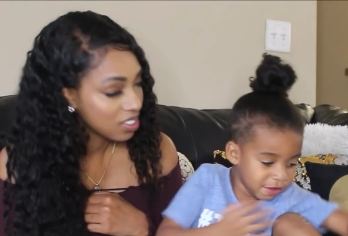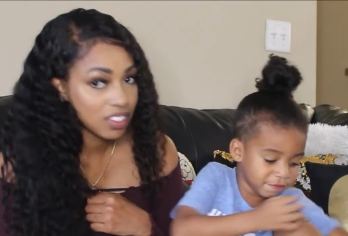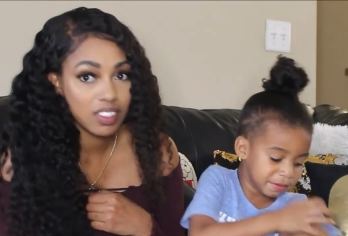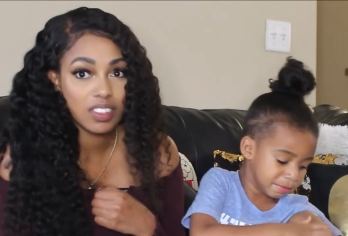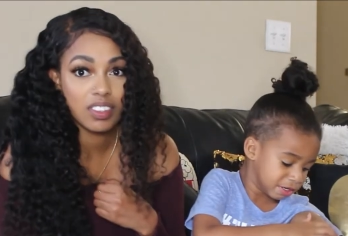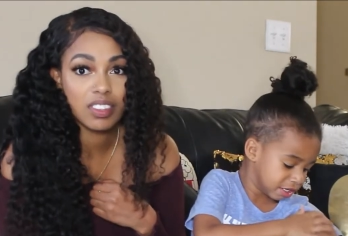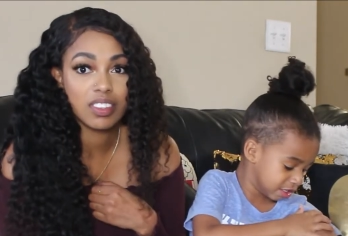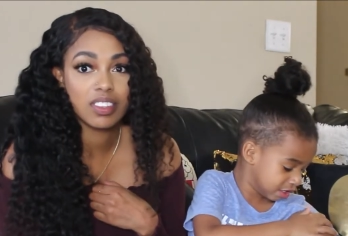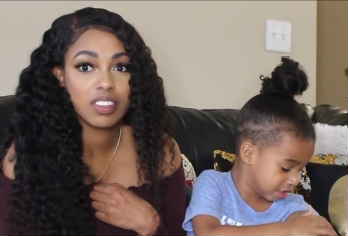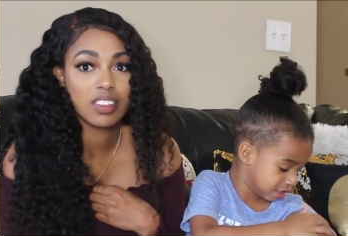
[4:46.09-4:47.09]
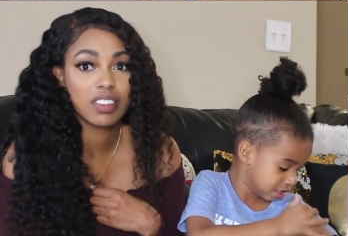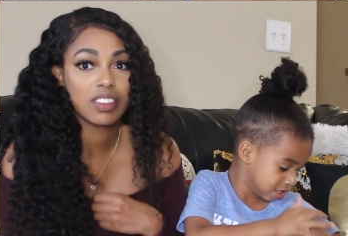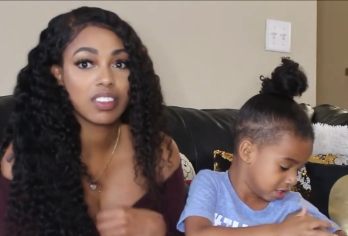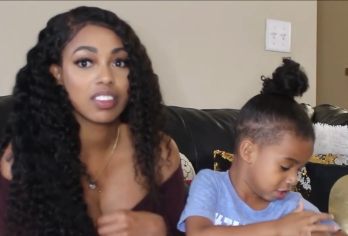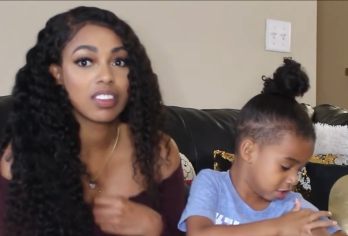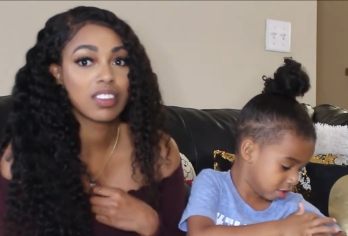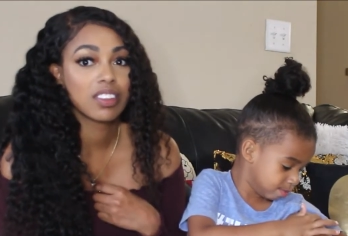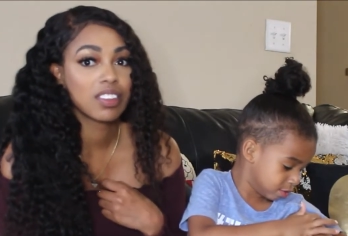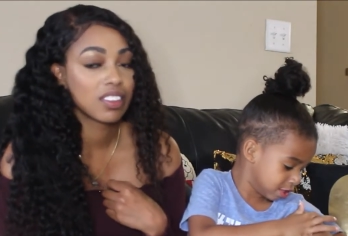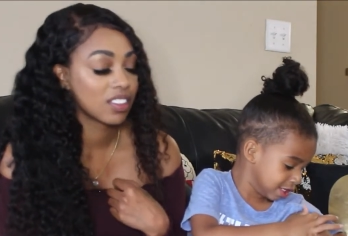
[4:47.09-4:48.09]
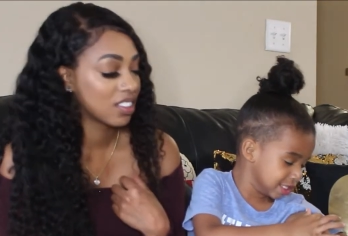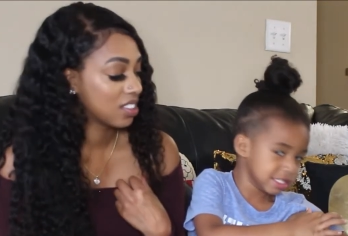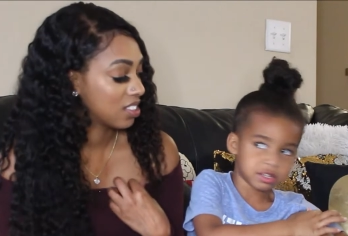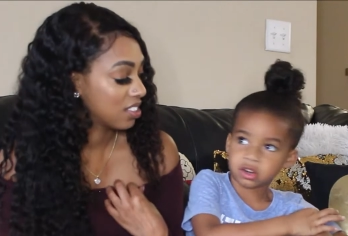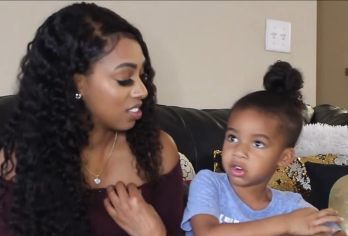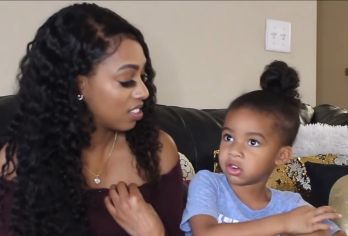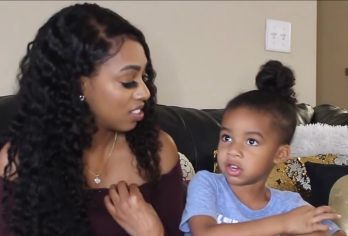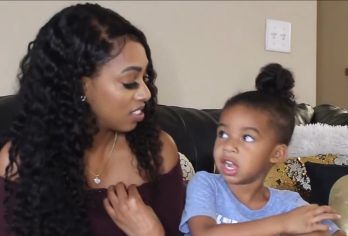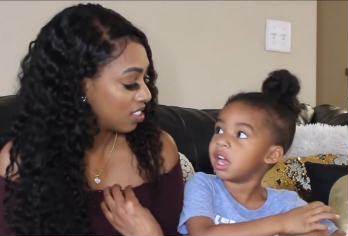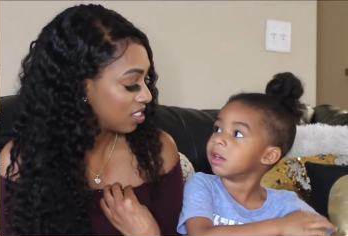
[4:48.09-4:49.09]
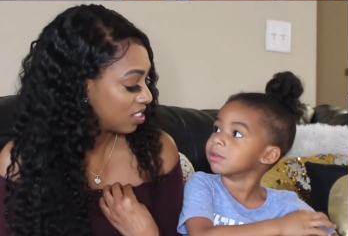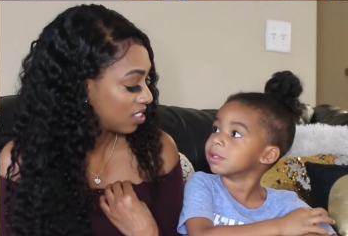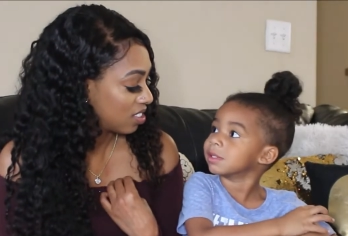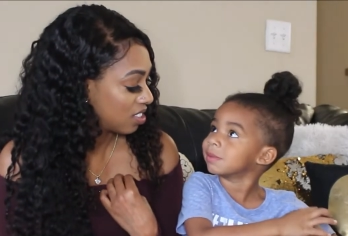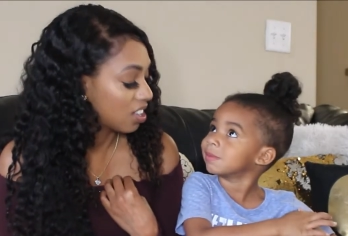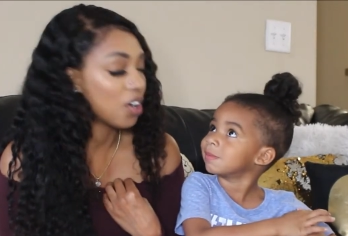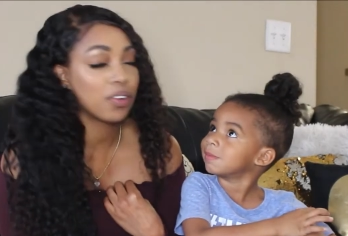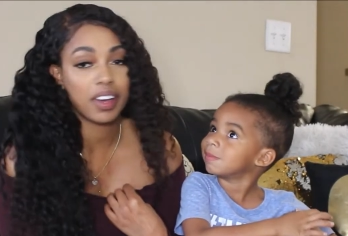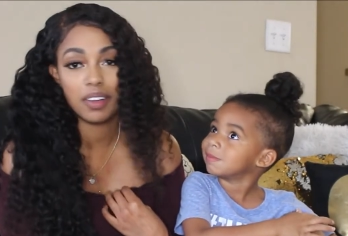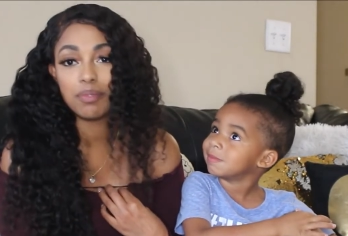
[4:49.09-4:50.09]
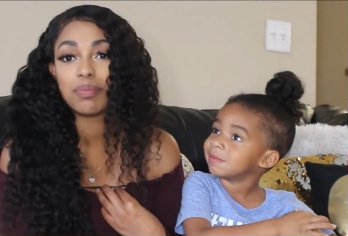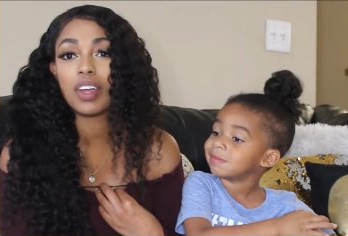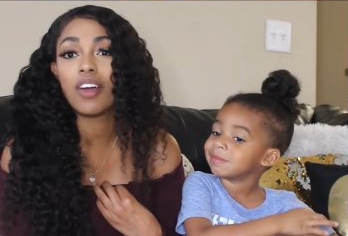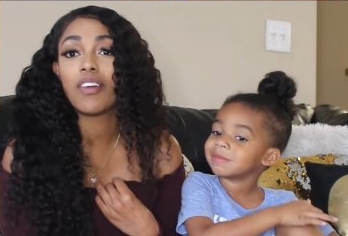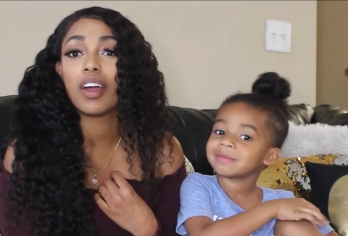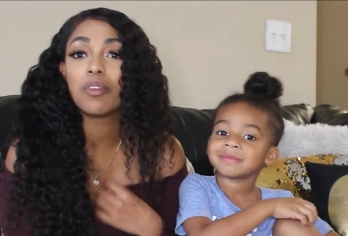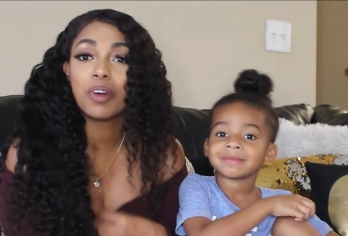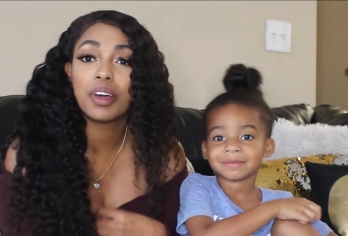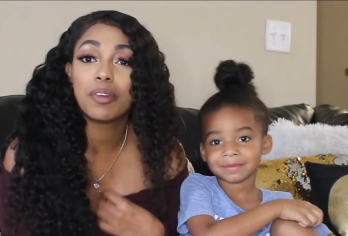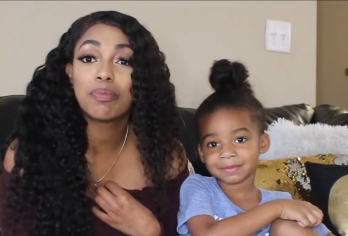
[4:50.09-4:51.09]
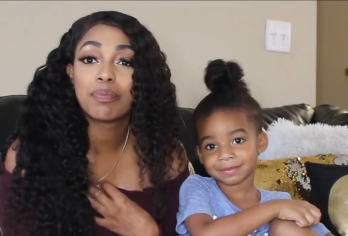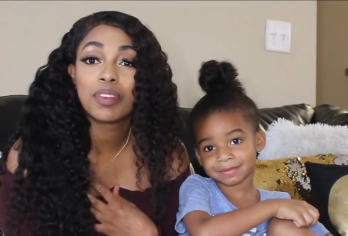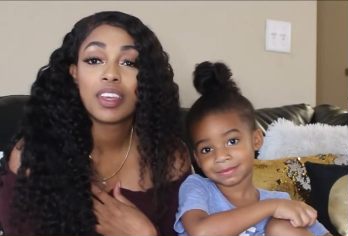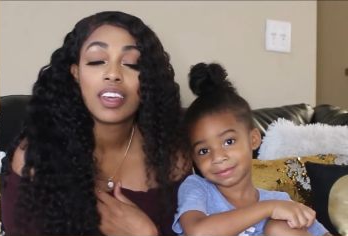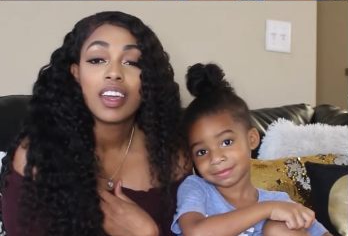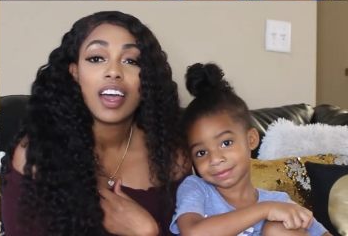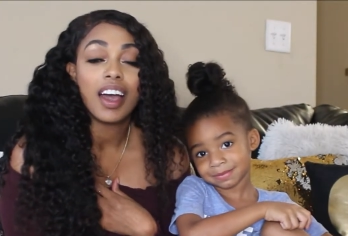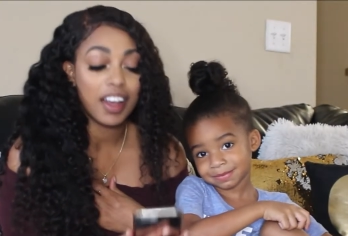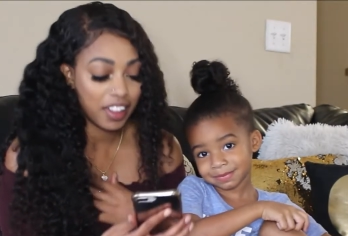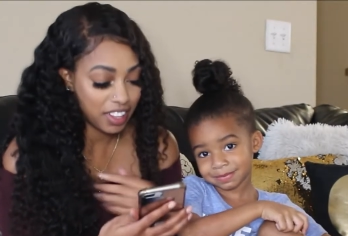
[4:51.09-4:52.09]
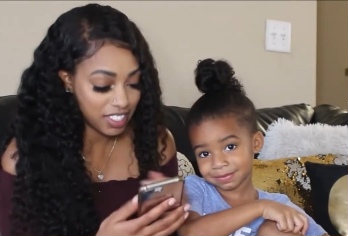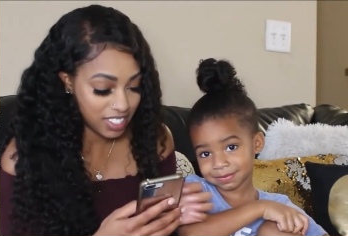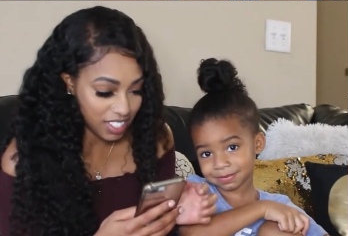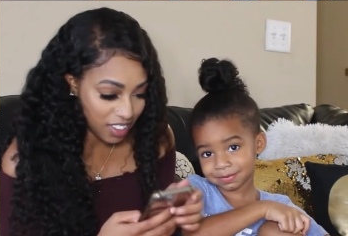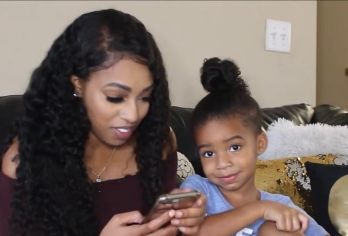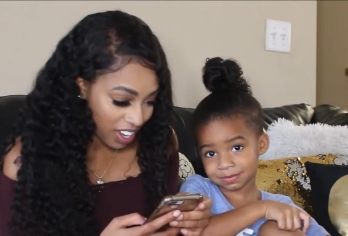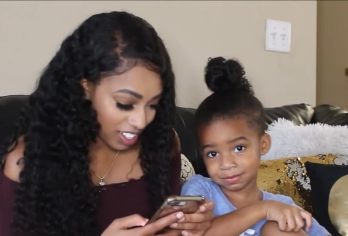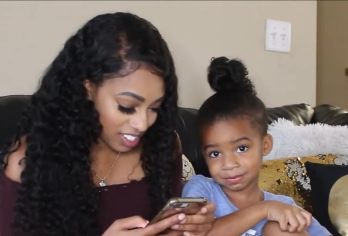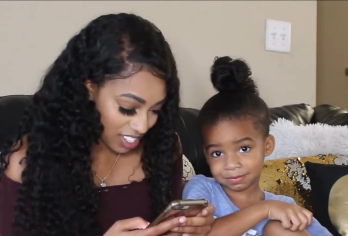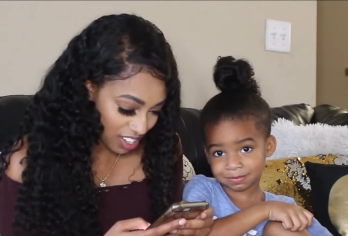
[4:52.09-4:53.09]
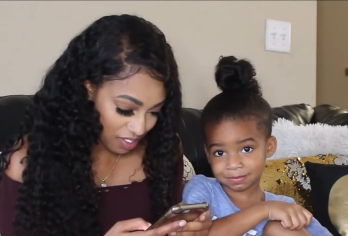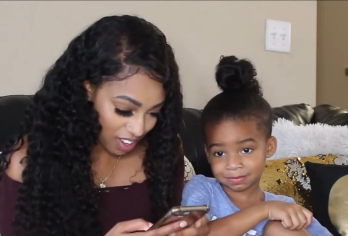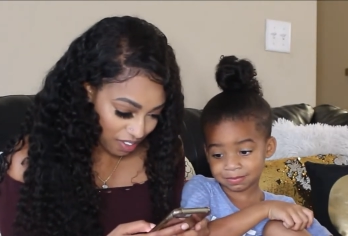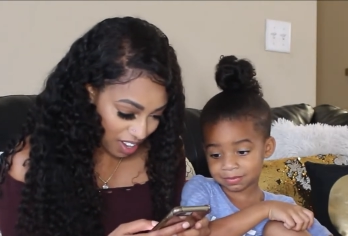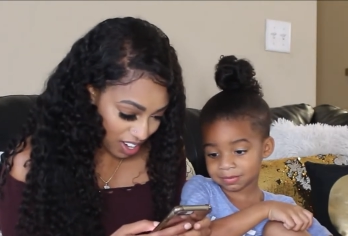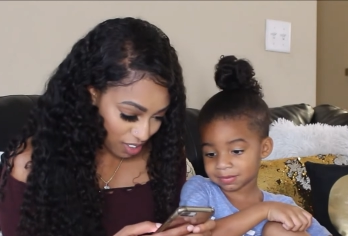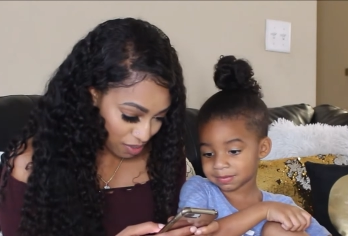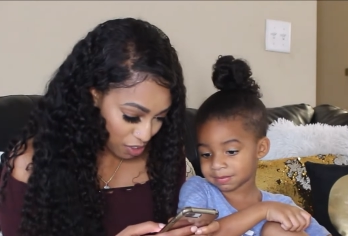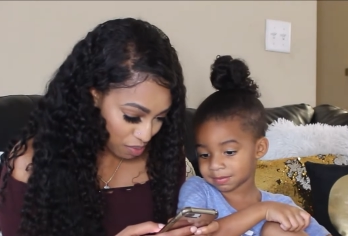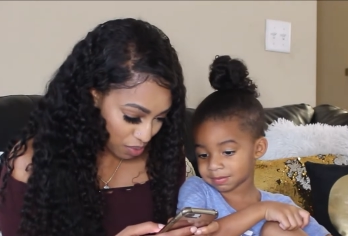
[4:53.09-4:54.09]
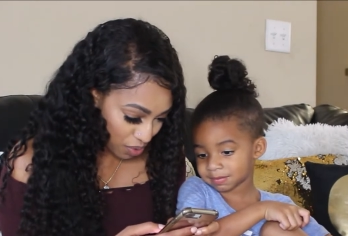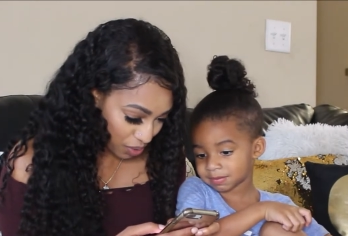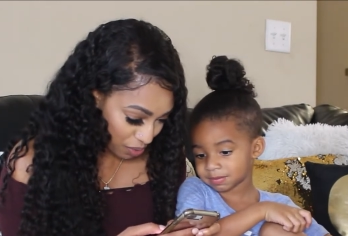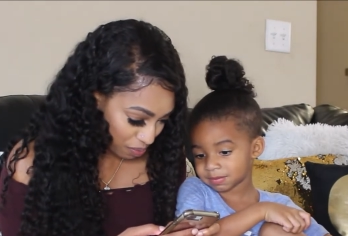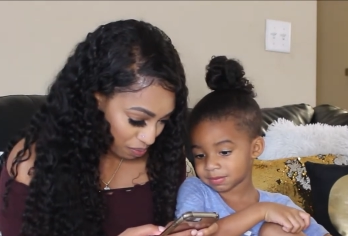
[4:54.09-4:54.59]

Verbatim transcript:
Speaker 1: love you because it's our house.
Speaker 2: Okay. All right. Well, let's see if I can see if I find a few more.